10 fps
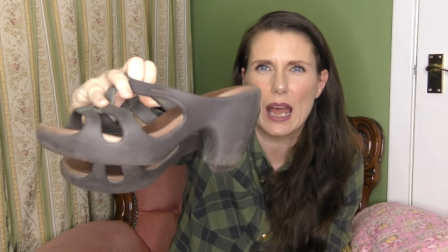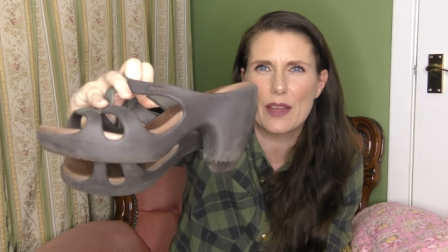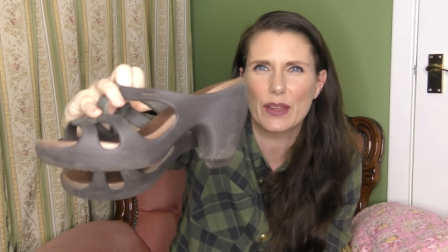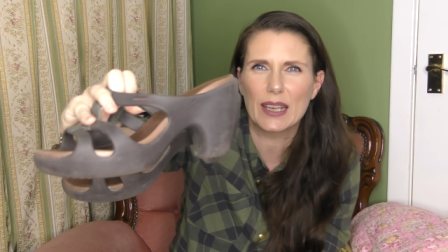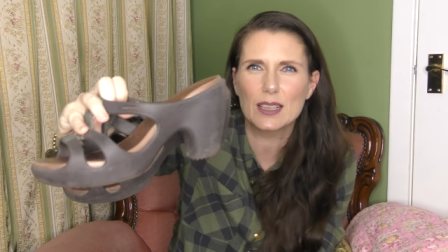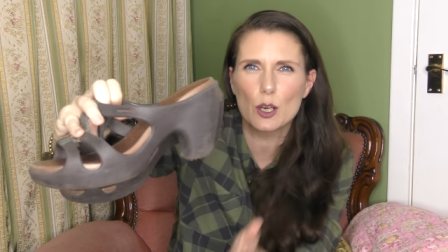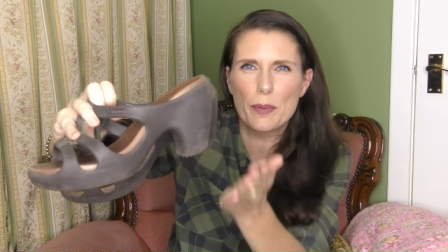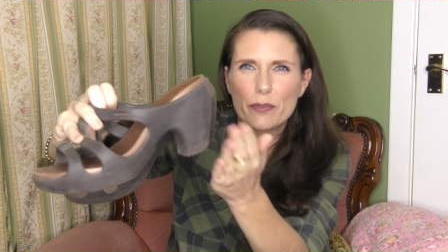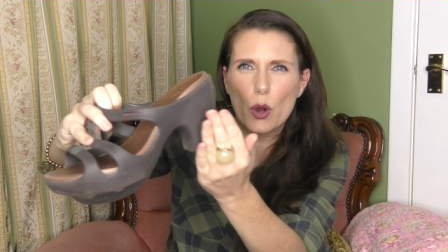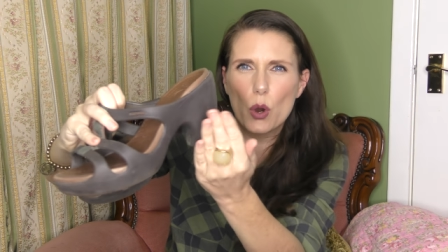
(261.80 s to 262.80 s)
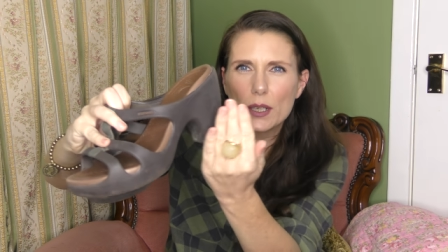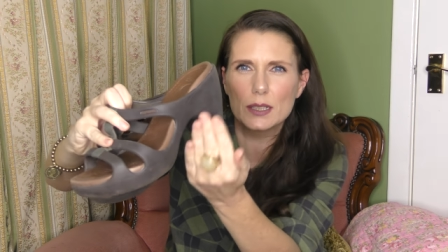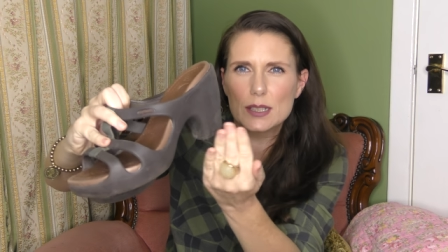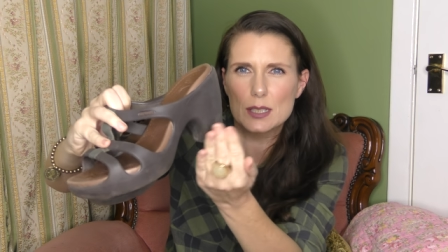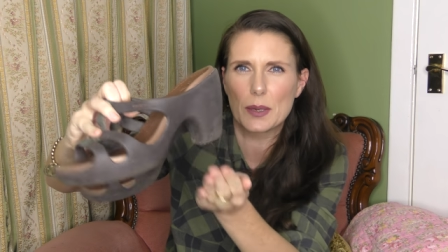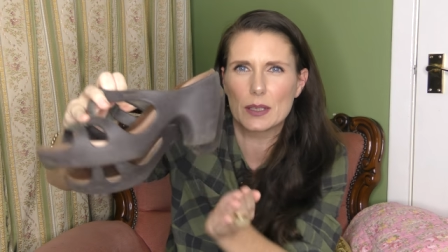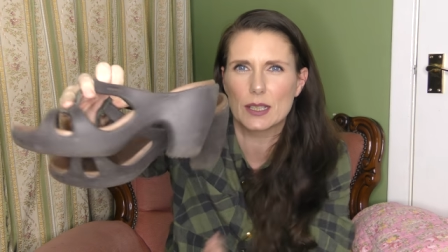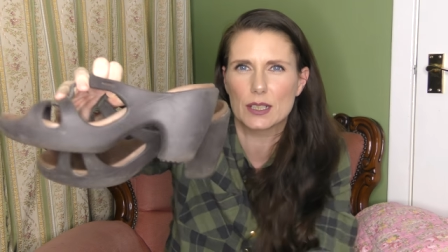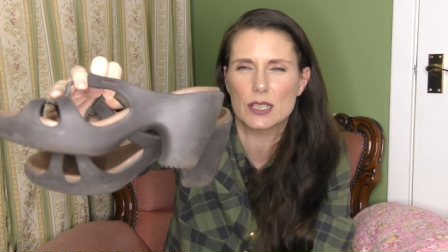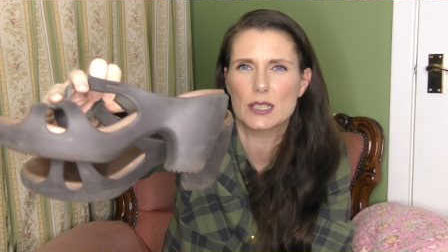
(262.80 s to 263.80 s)
I think a little bit of oil as well,
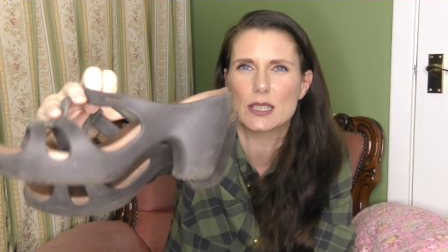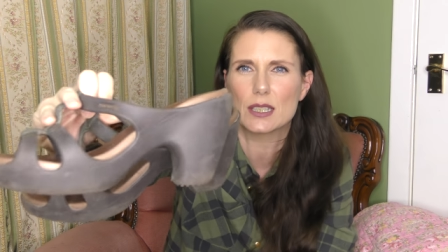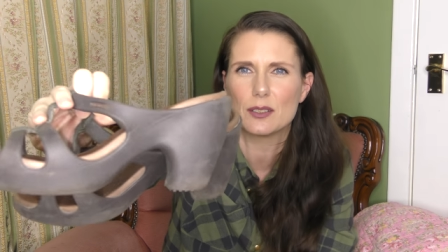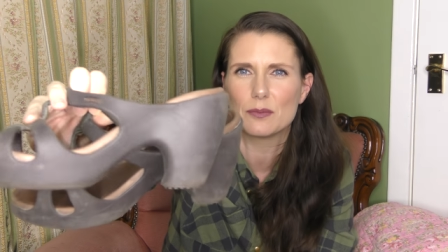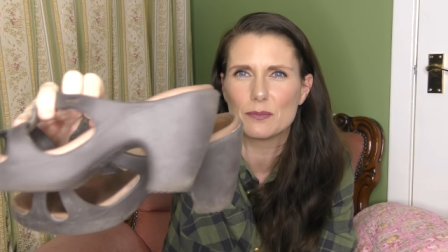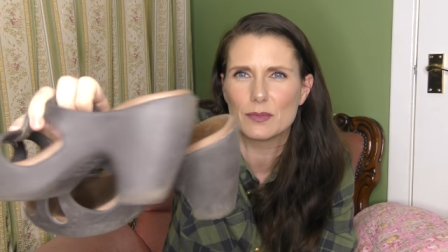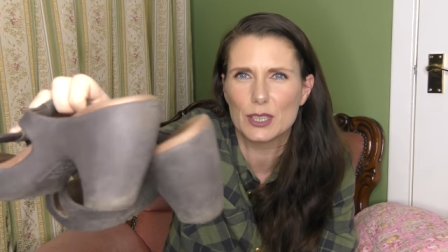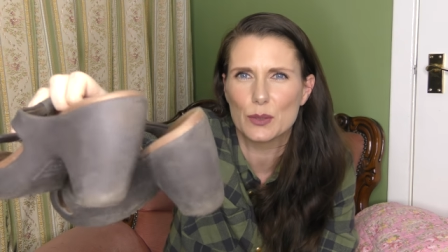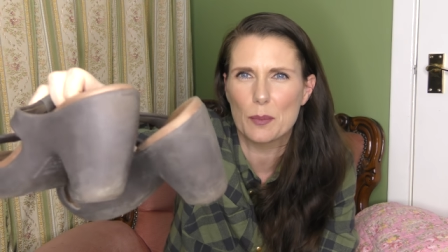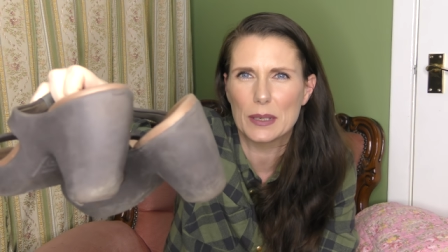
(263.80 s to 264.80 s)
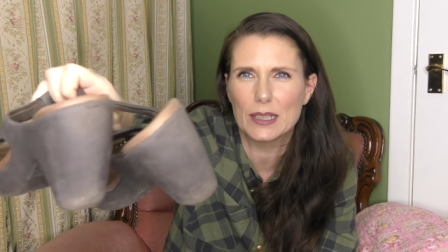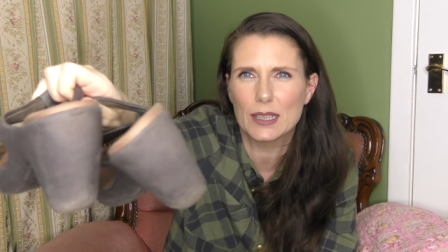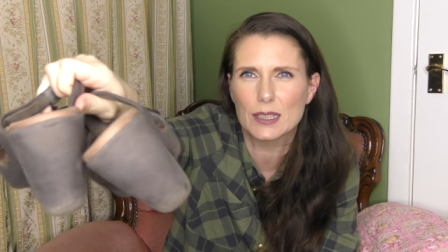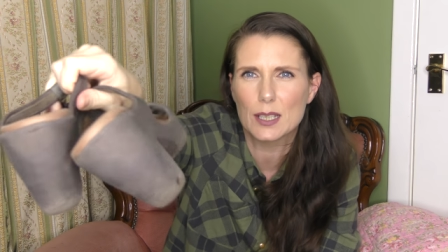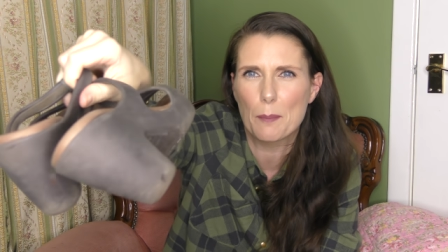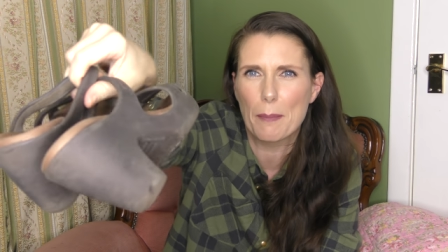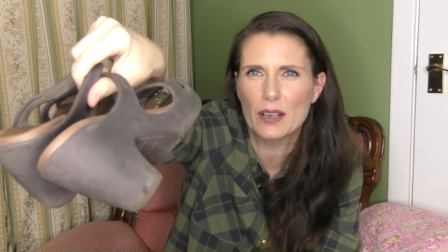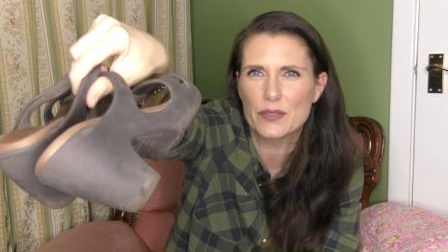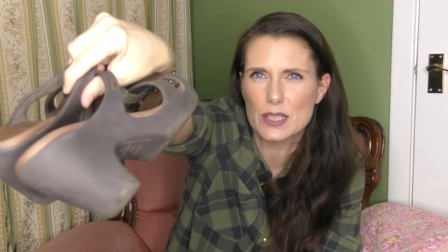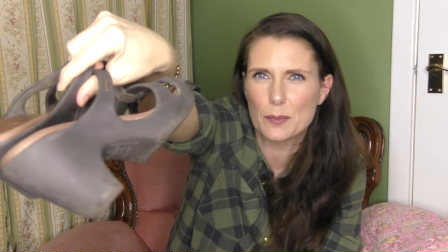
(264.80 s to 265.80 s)
like just, you know what I mean, like to
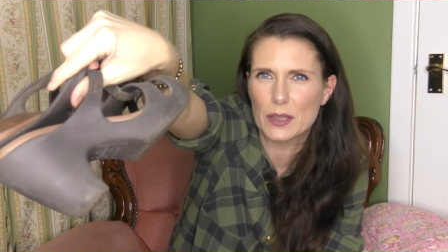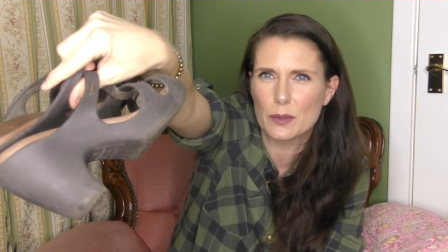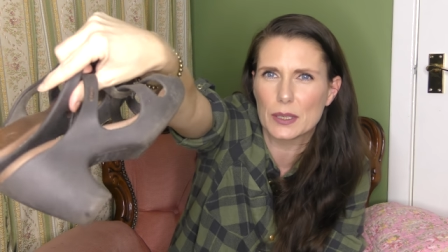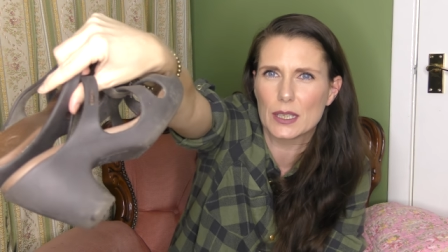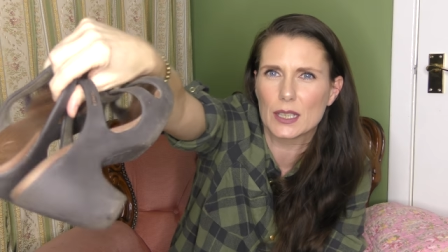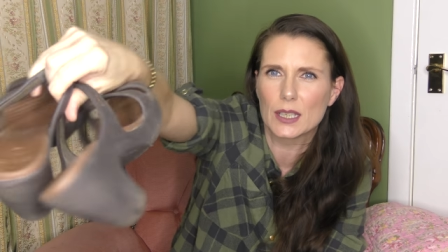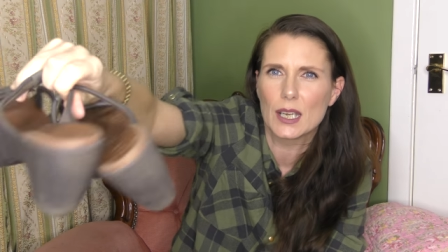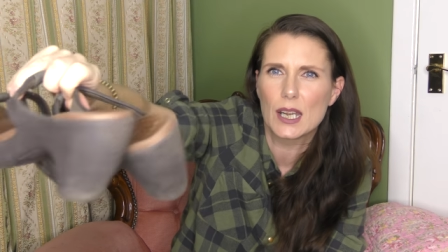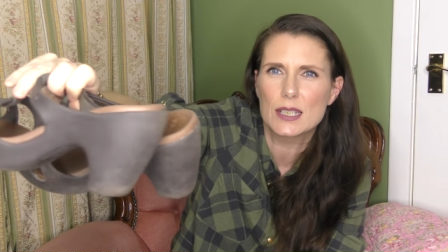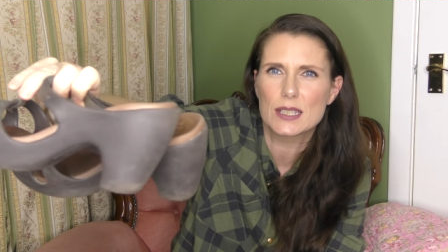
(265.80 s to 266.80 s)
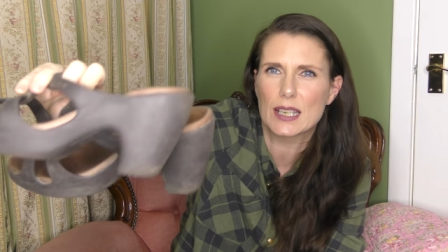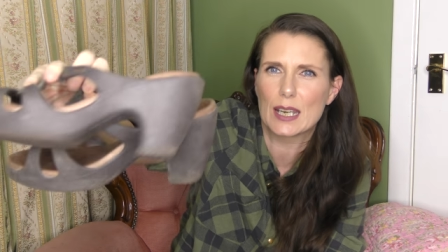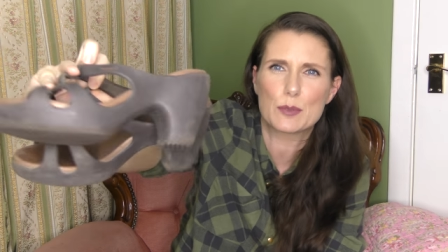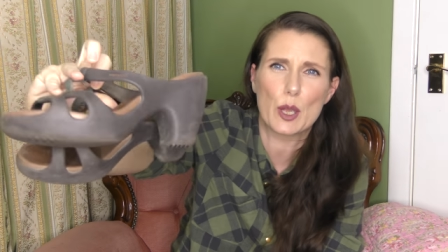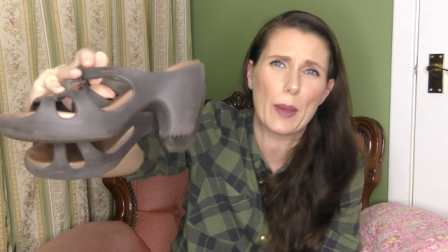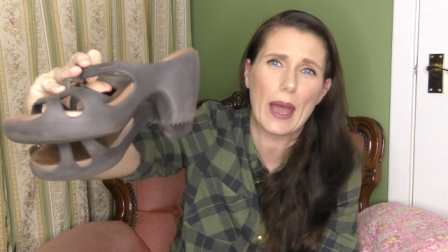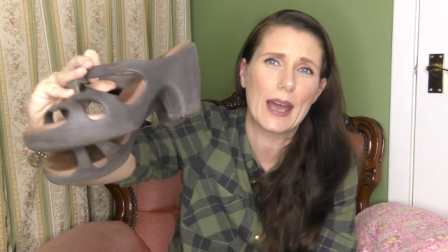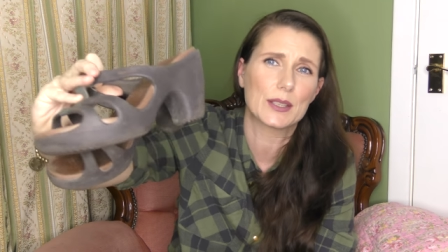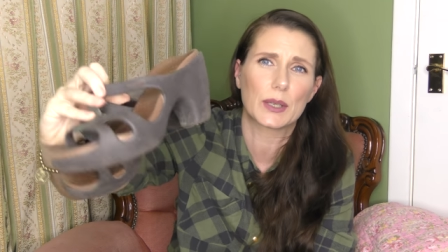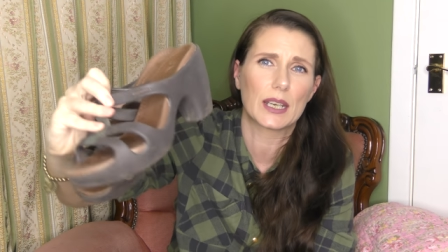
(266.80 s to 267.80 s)
buff some of the wee scrapes out, but
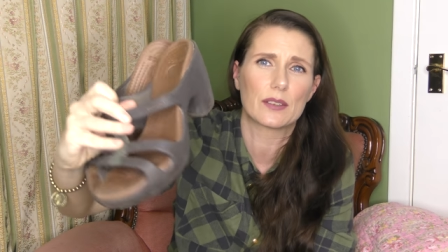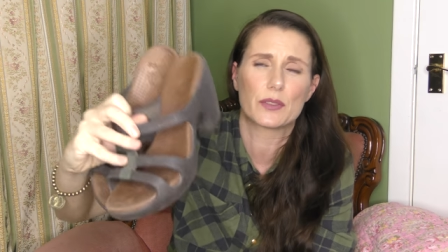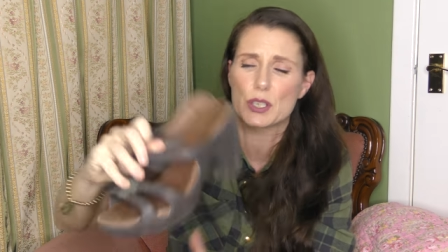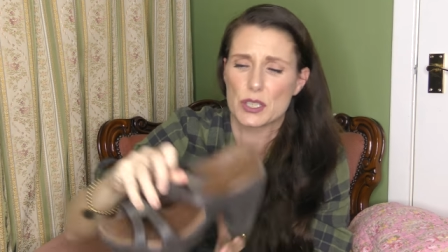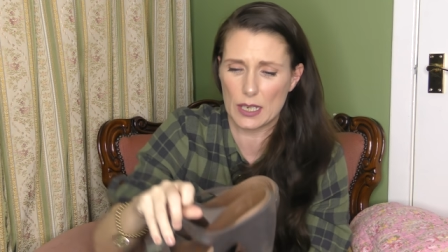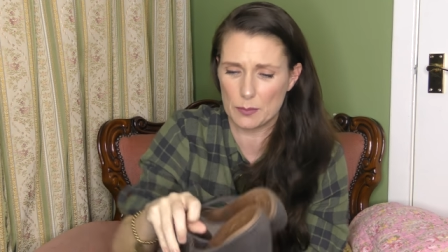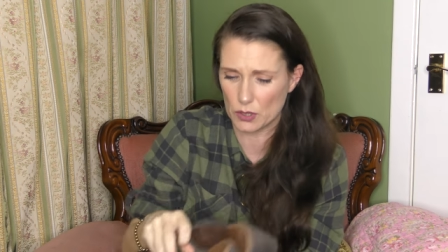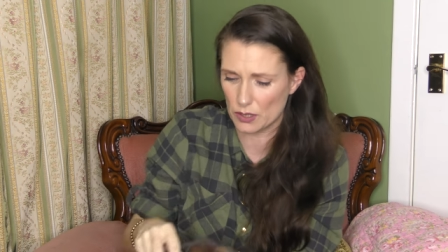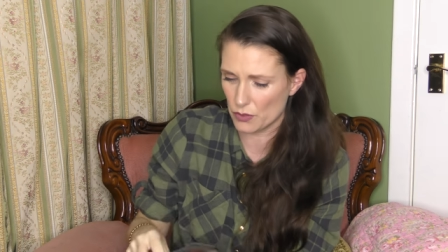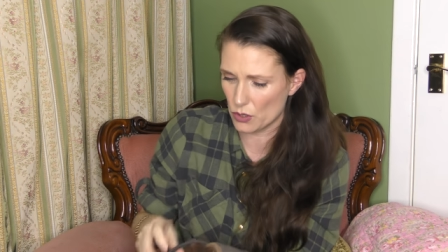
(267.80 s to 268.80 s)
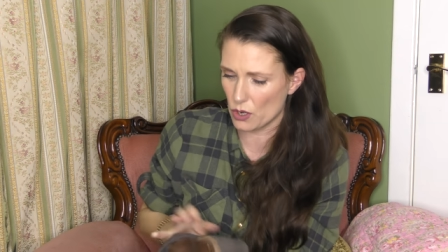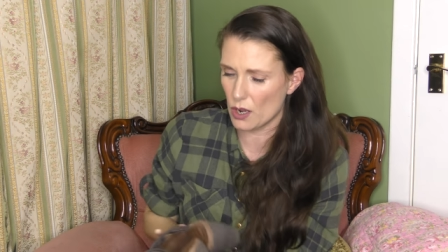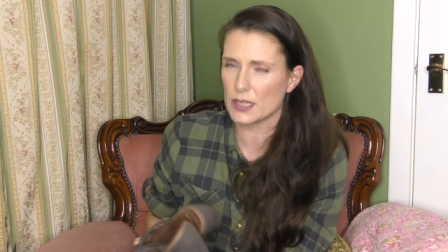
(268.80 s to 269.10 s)
I don't care if they're scraped or if they're not.